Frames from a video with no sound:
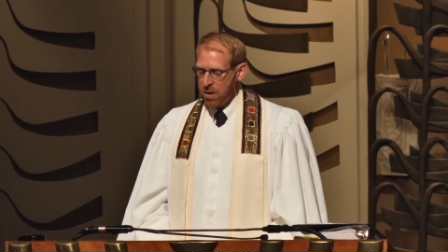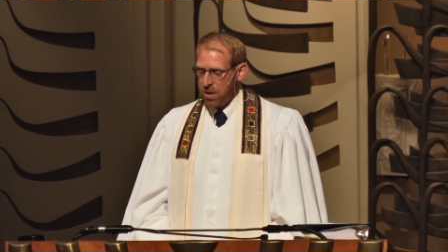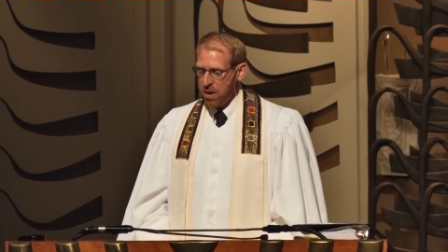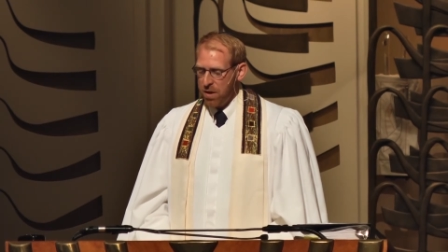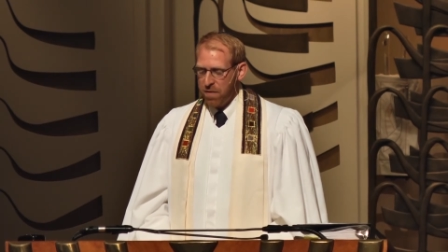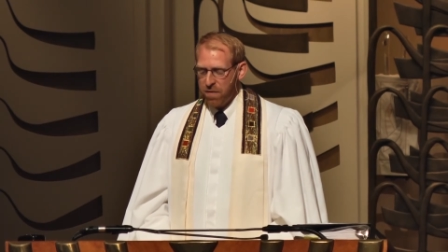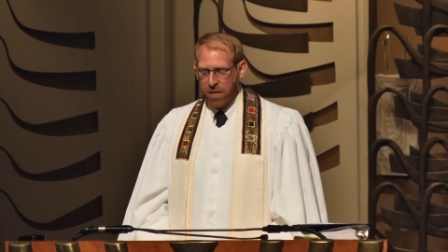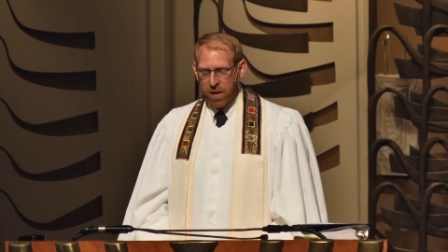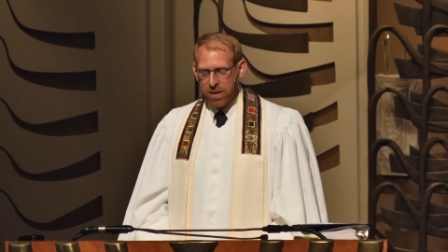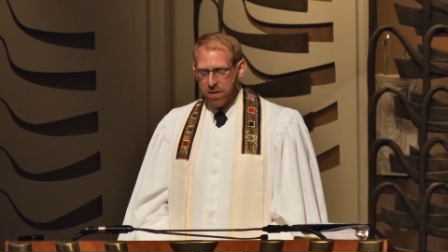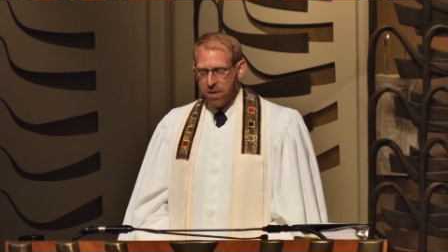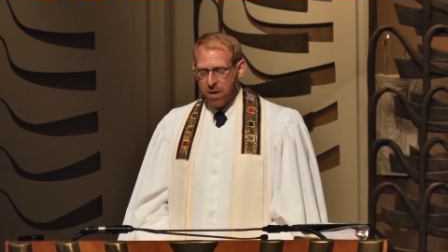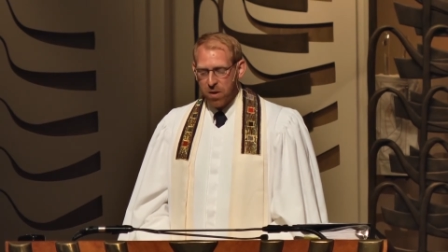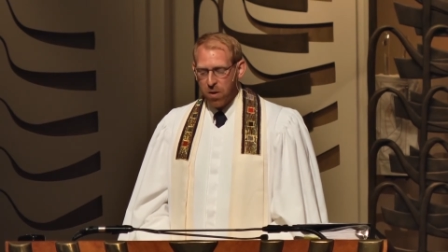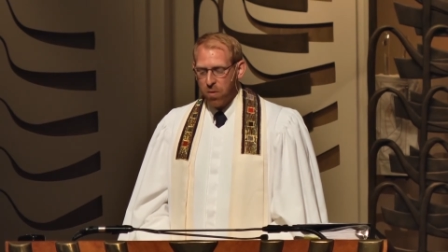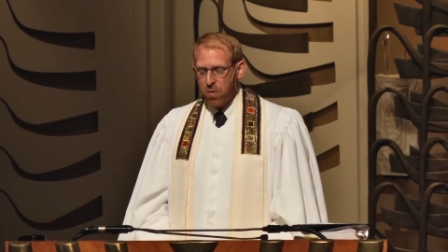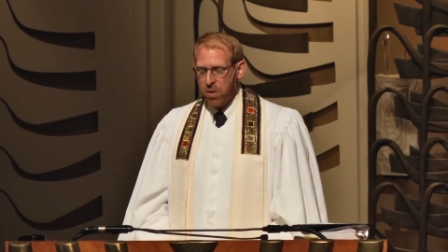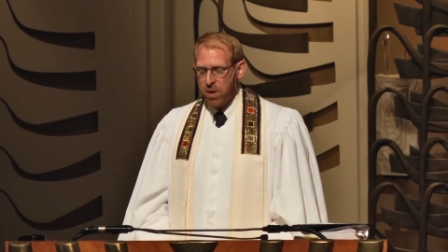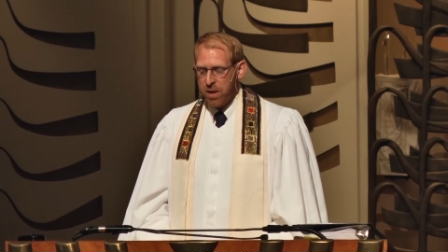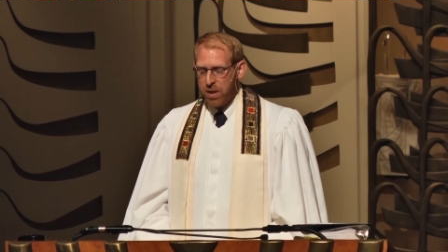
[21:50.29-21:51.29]
He finds it
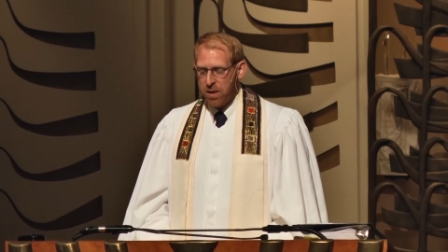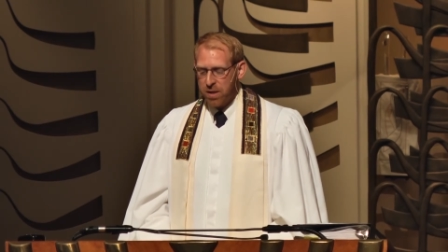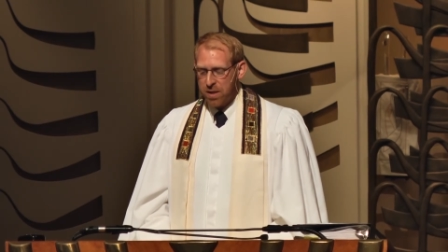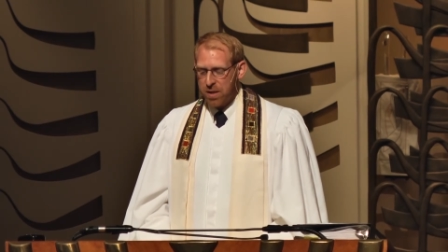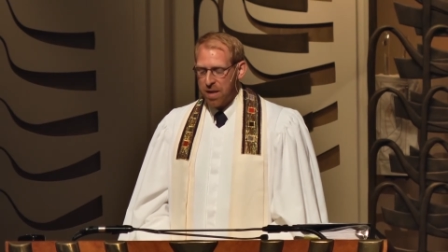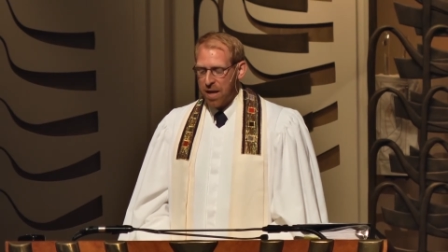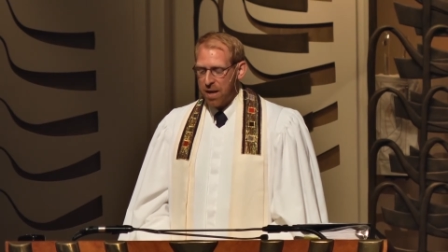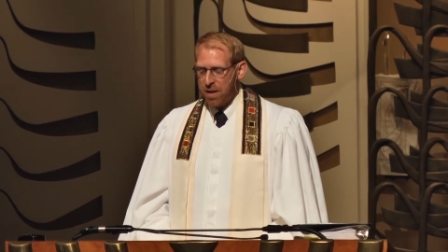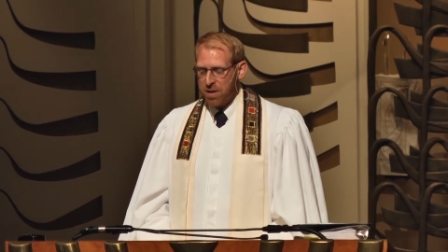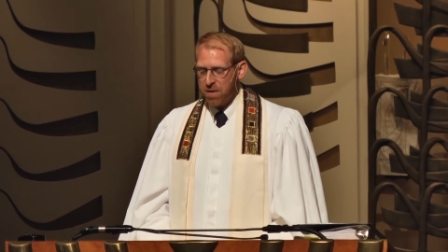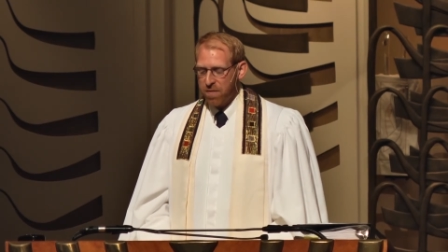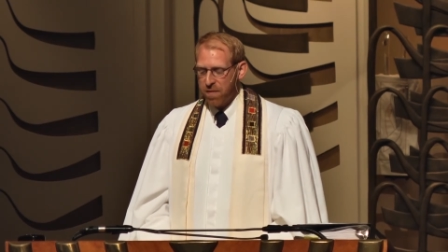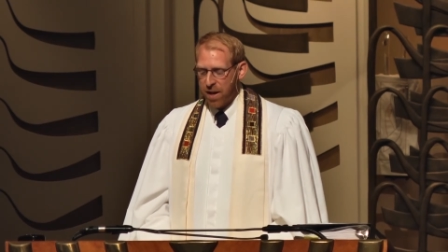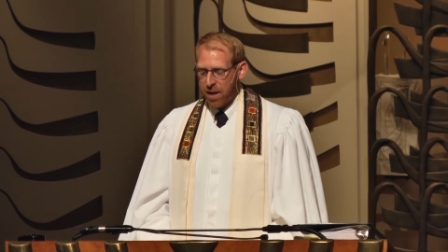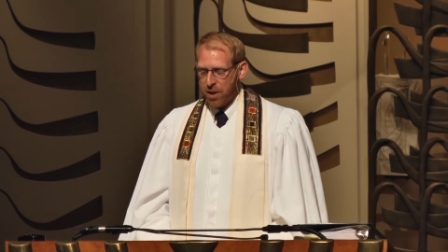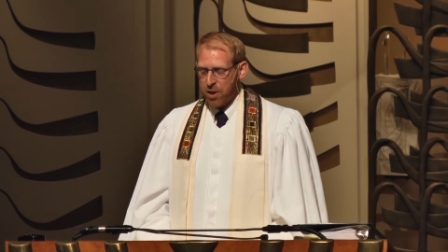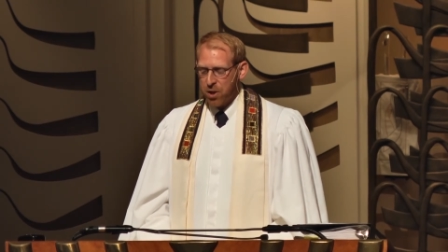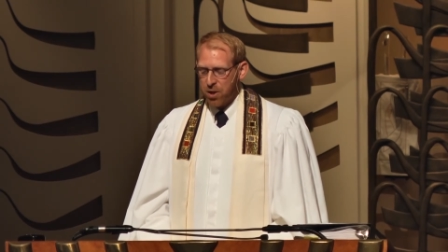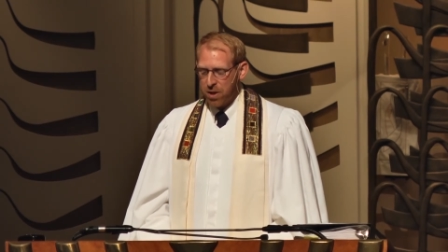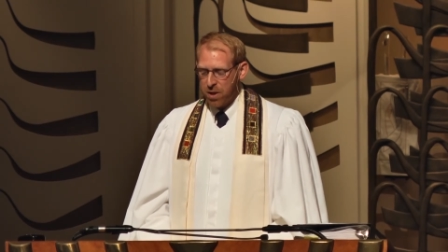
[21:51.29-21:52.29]
only in the
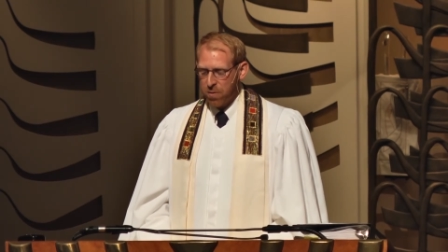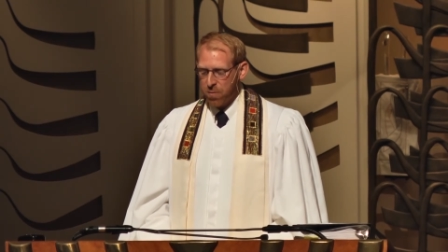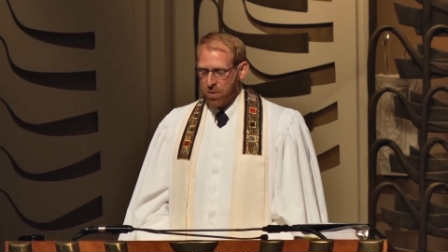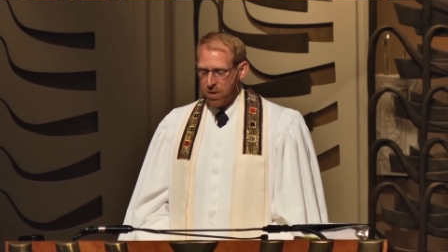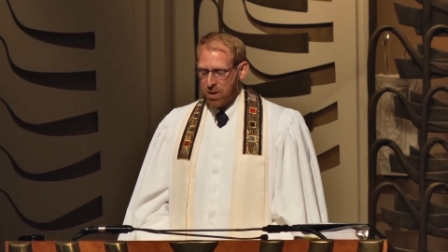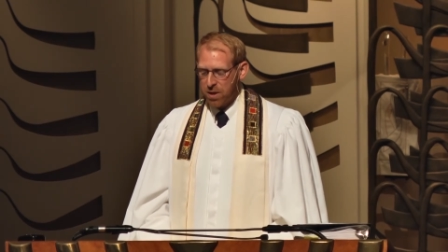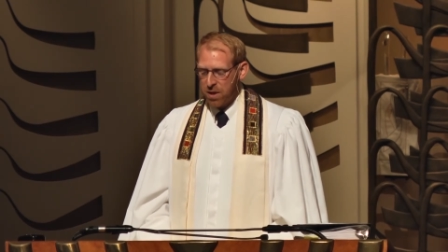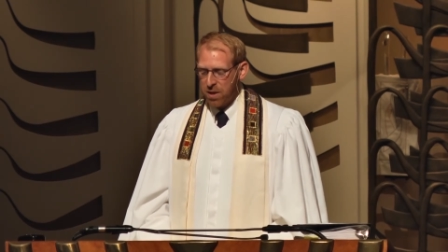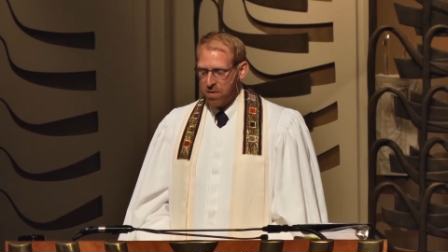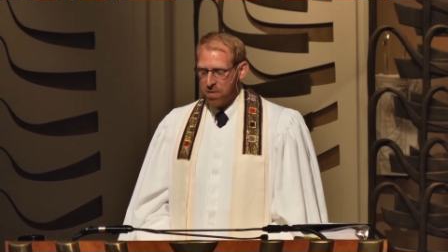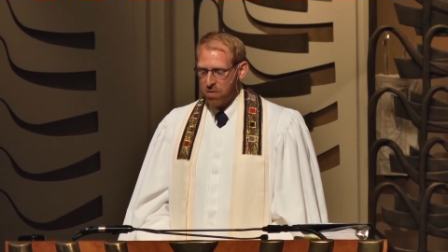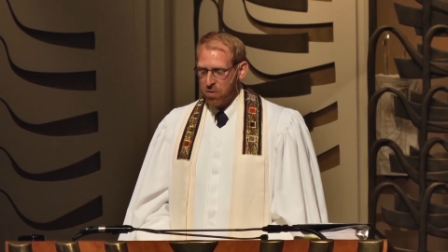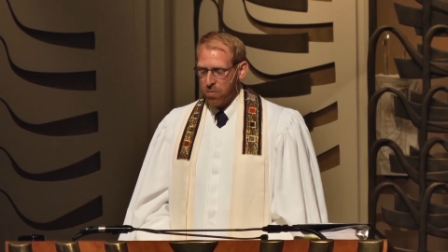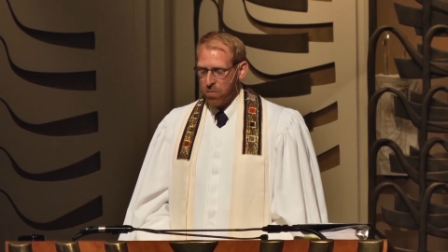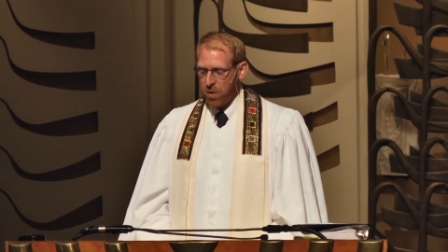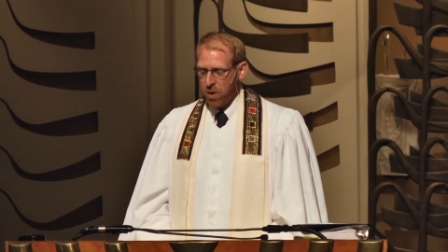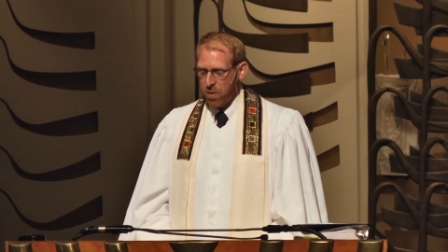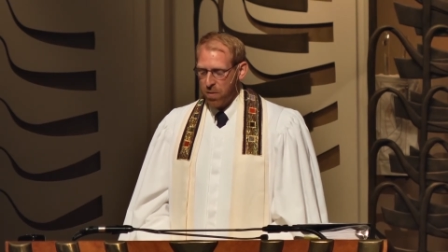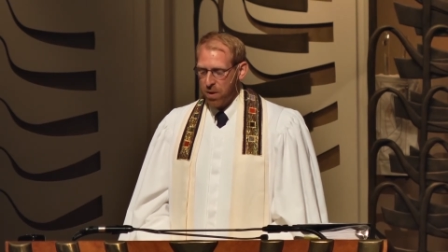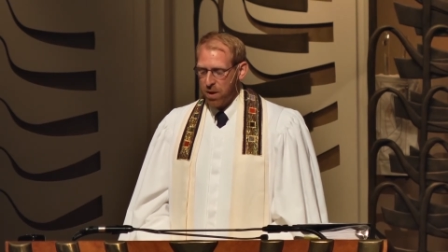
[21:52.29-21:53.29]
satisfaction he receives
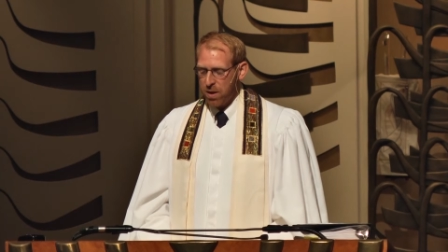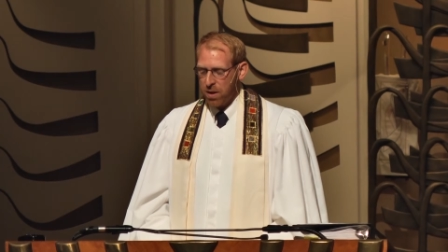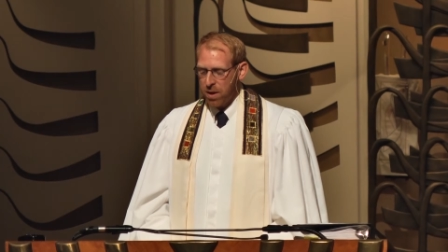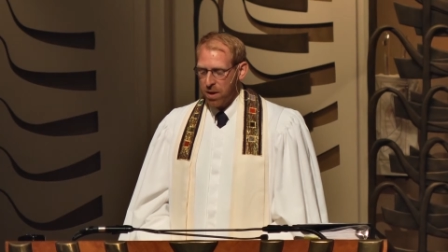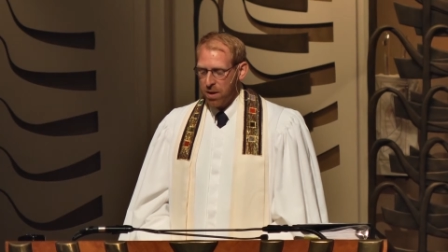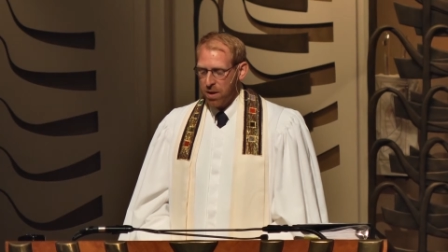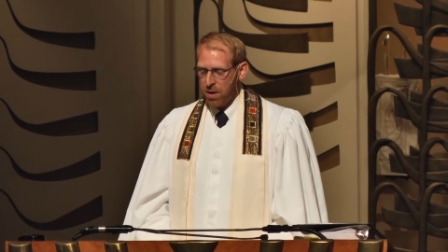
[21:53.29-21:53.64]
from knowing